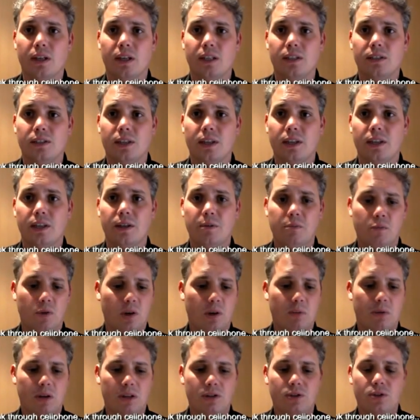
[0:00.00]
Say to him, "What
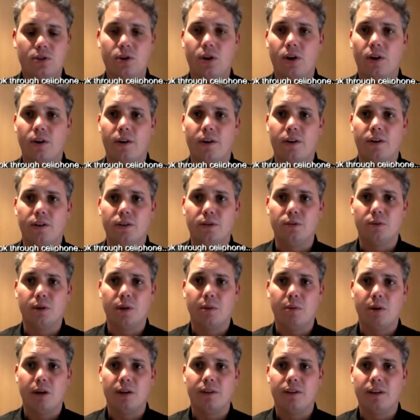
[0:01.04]
about John? What
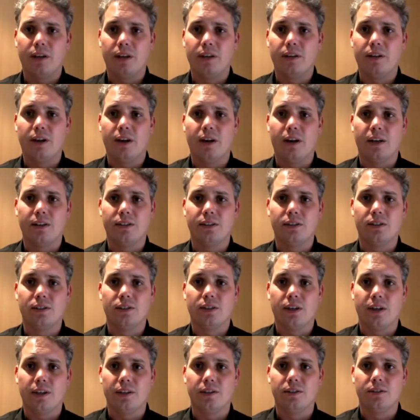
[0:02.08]
about that guy?" as he's
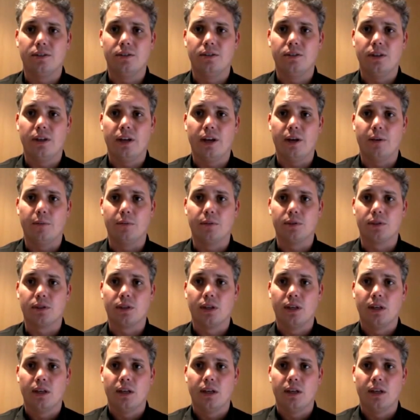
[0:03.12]
going through the names.